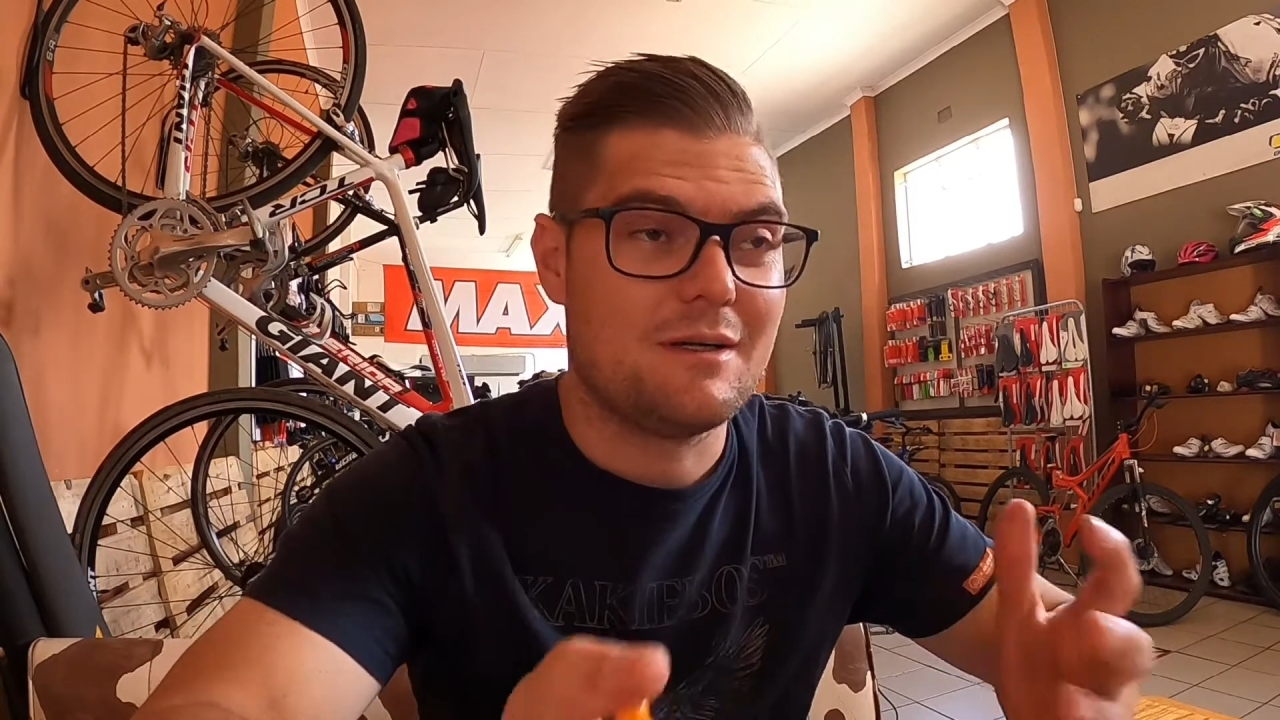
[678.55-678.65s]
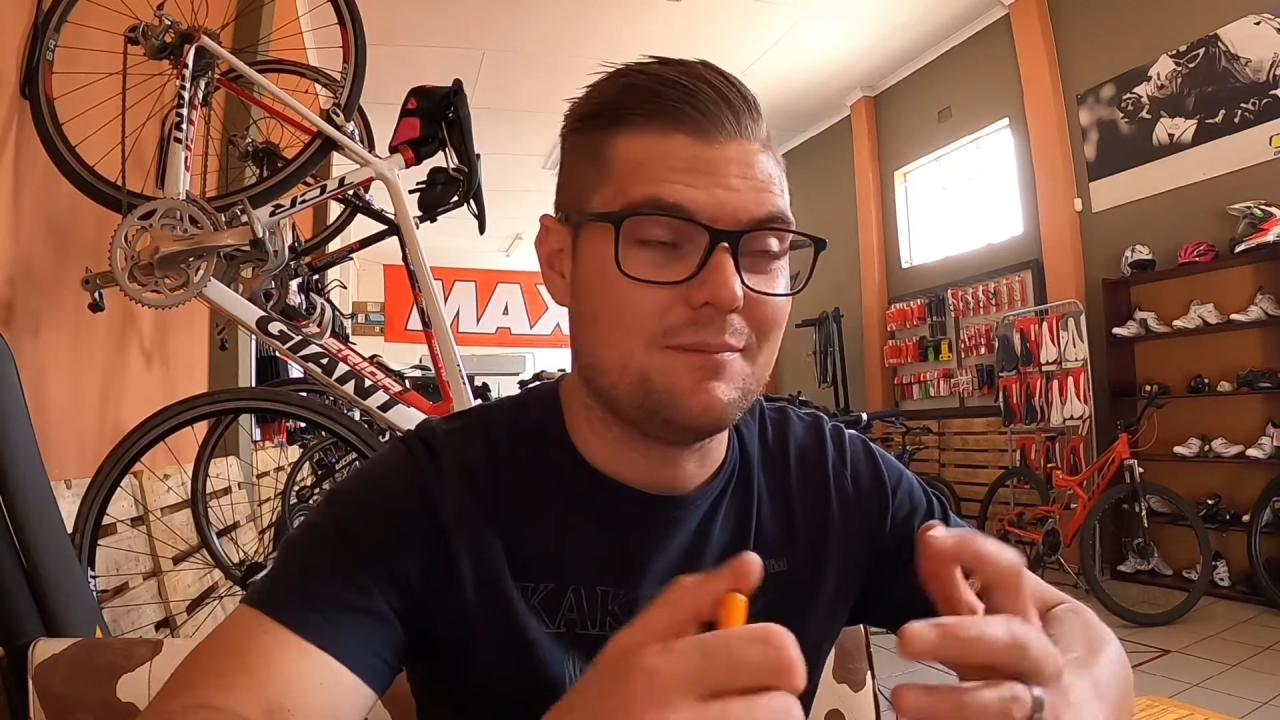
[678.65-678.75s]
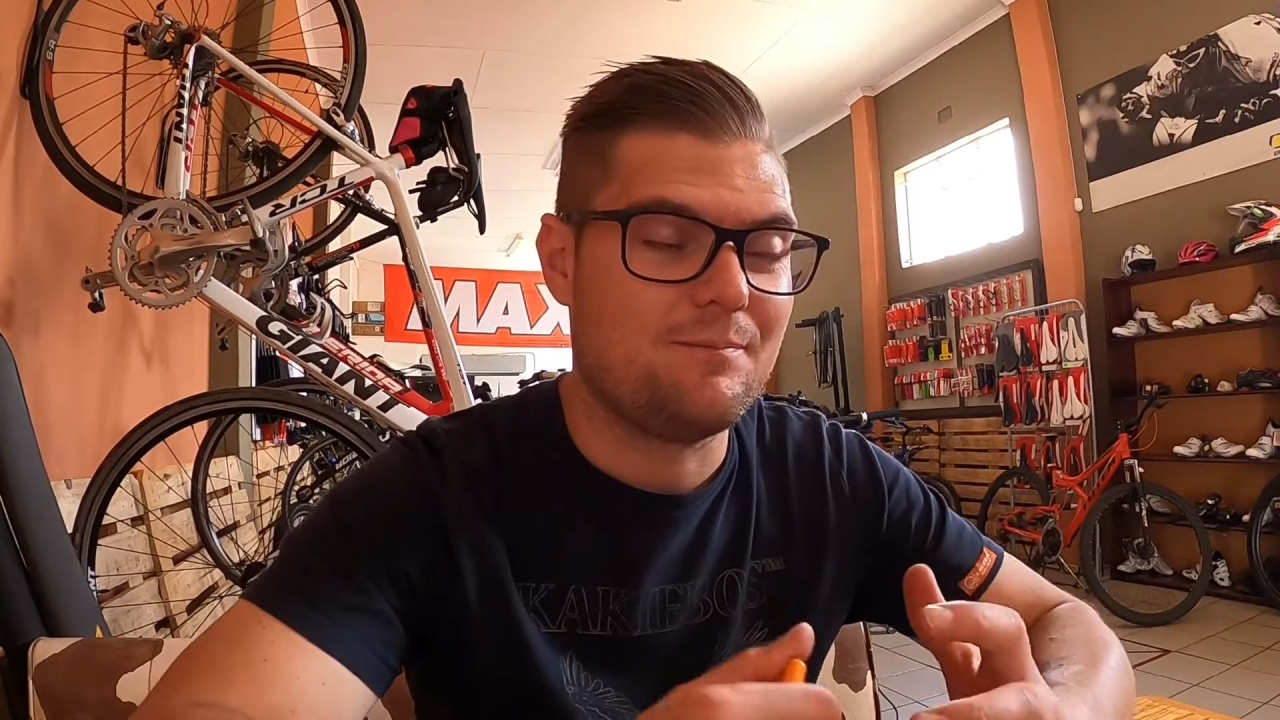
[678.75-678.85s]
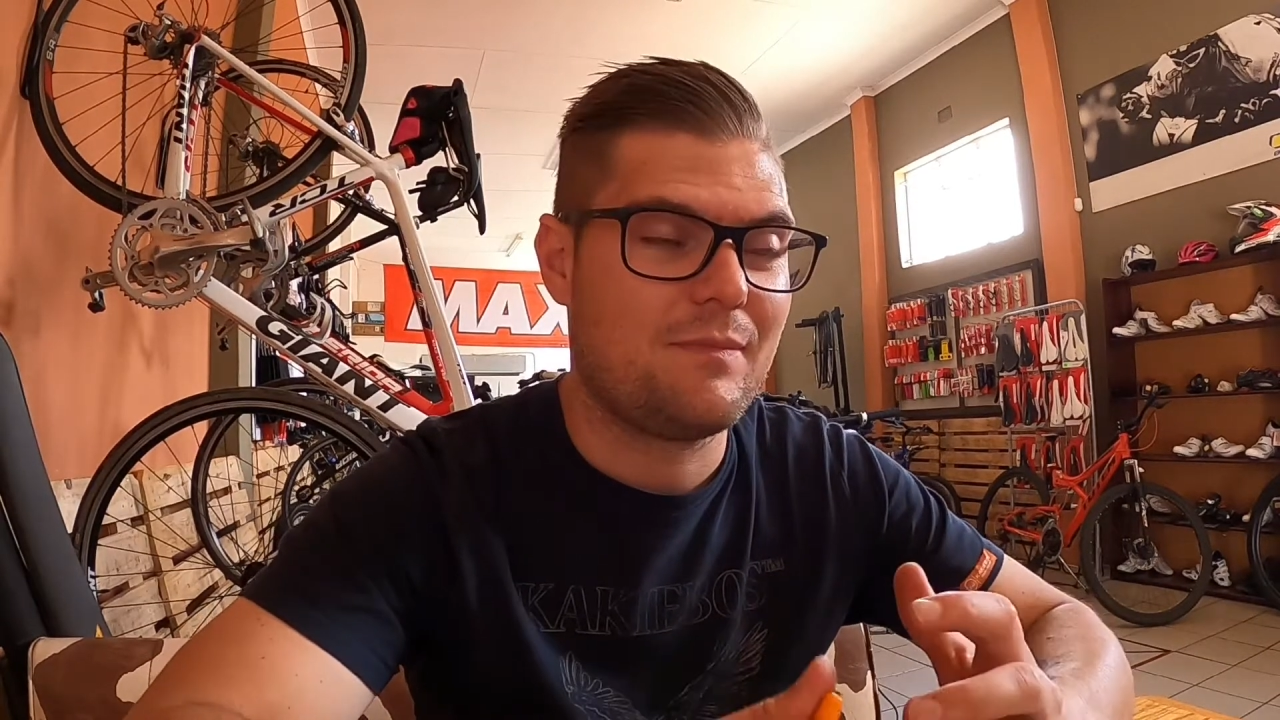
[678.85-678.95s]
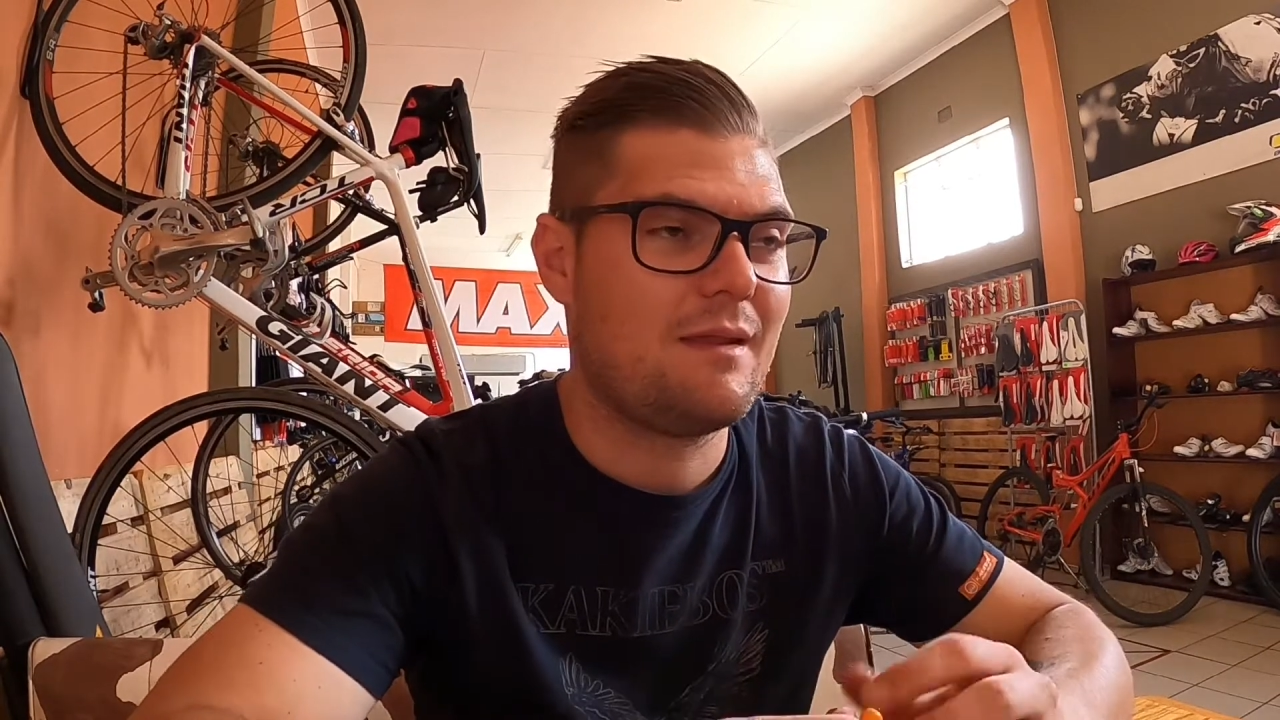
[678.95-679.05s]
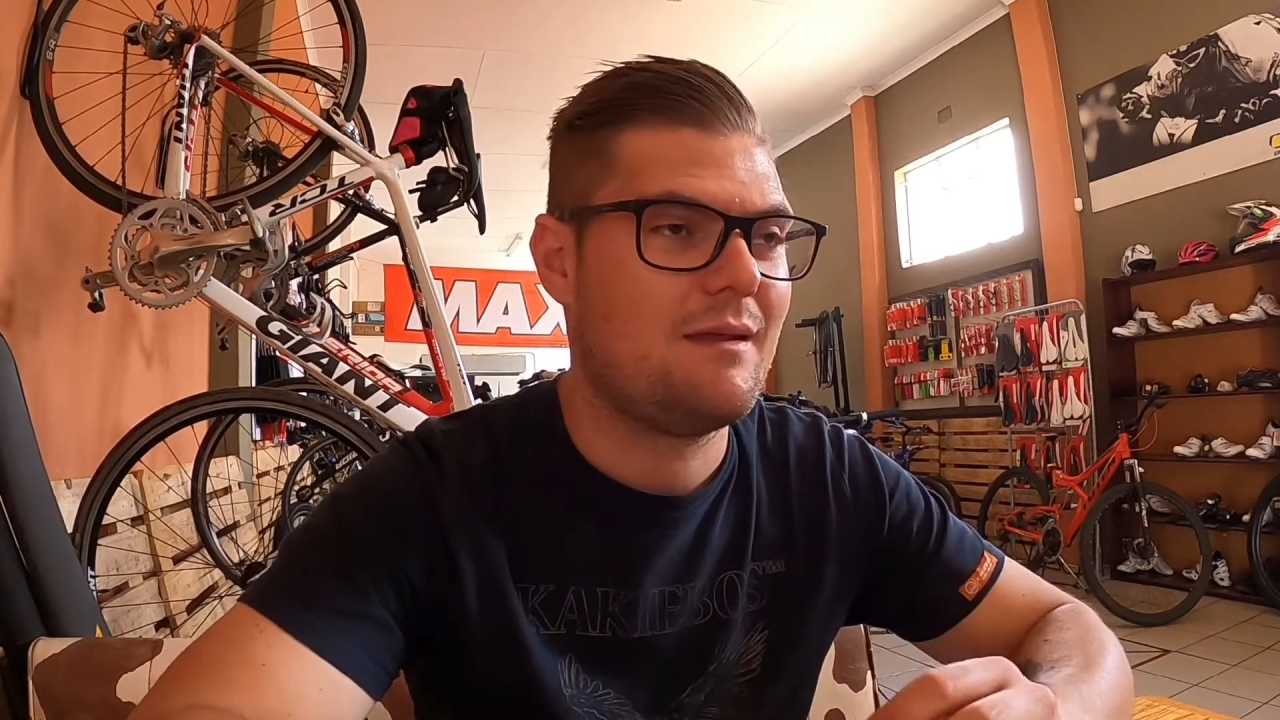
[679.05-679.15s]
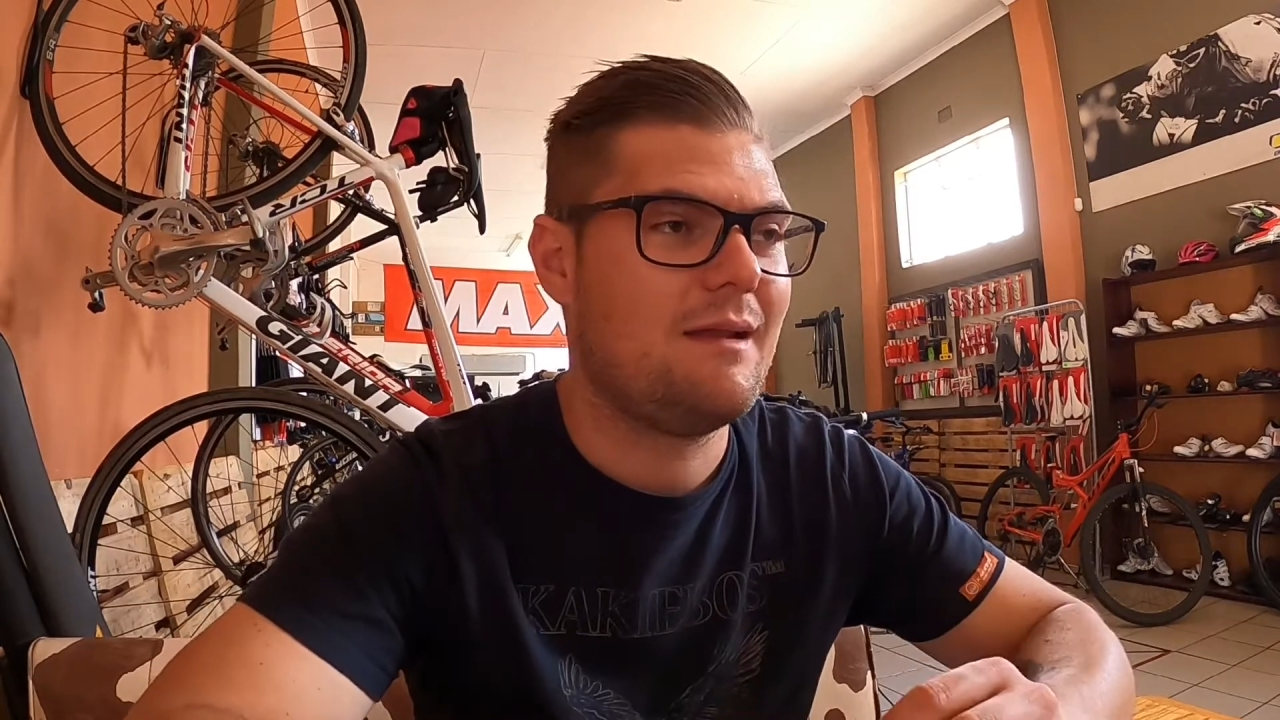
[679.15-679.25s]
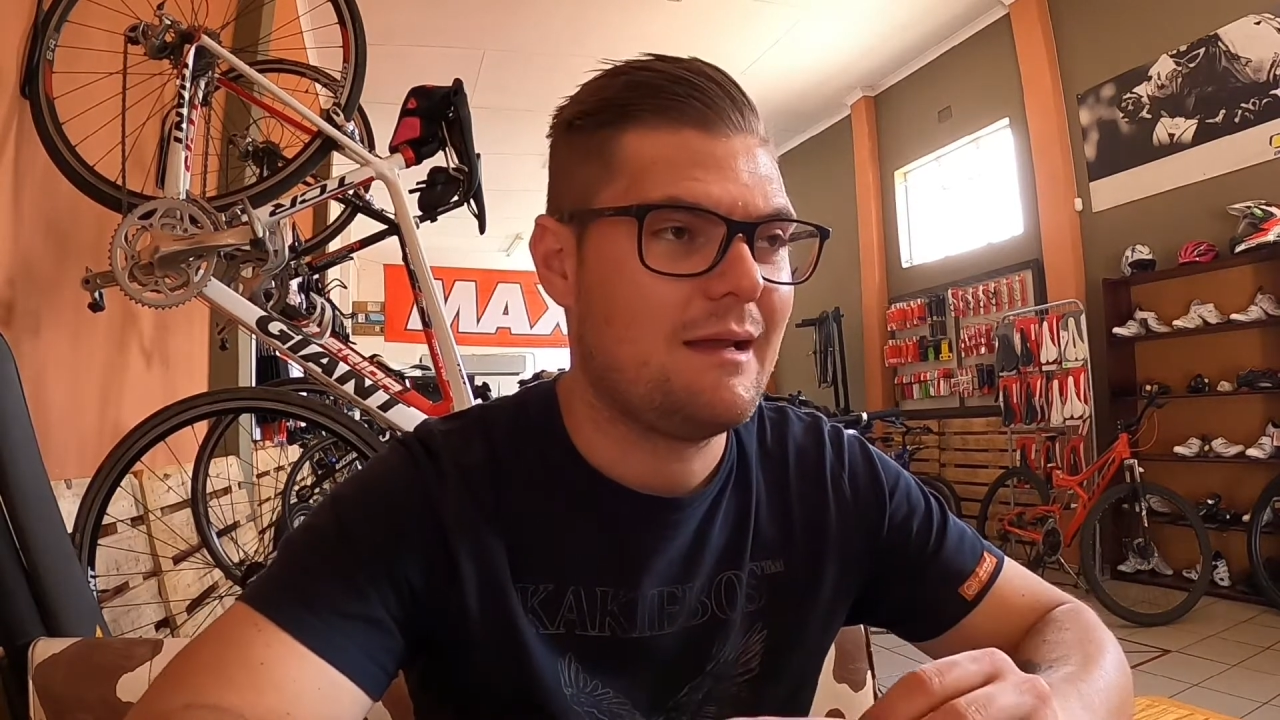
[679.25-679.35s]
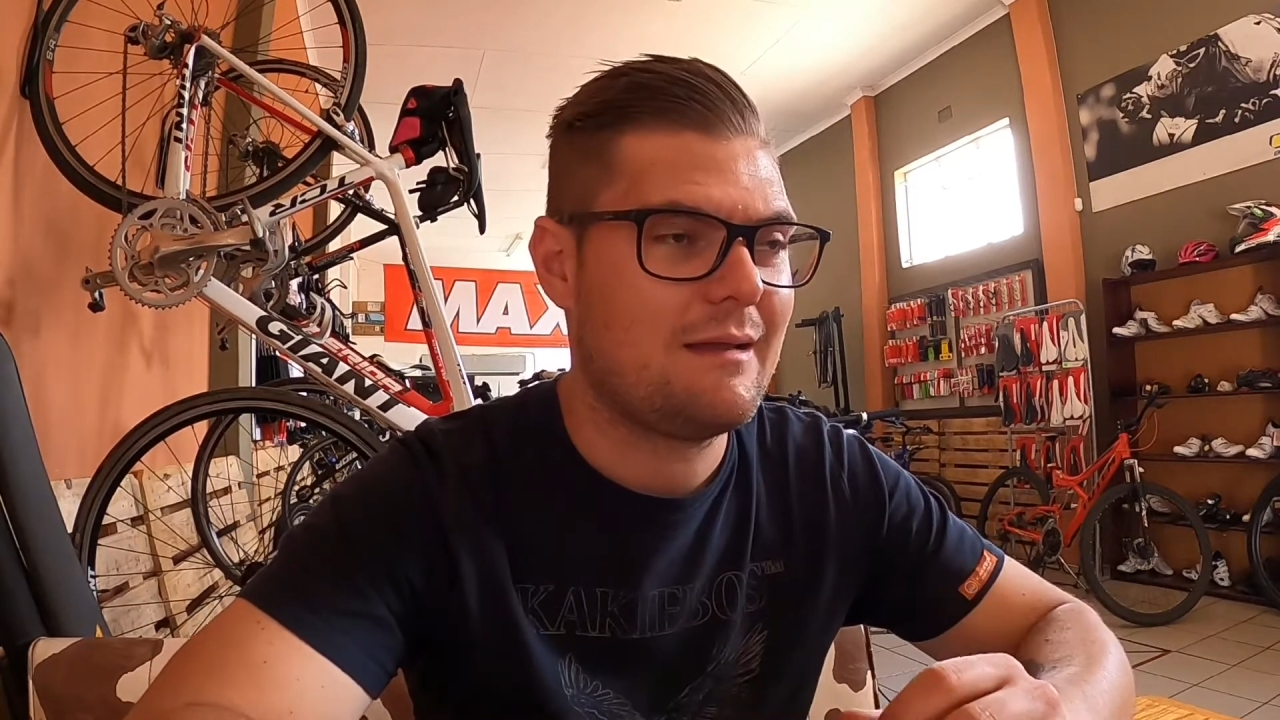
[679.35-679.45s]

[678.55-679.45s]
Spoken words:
come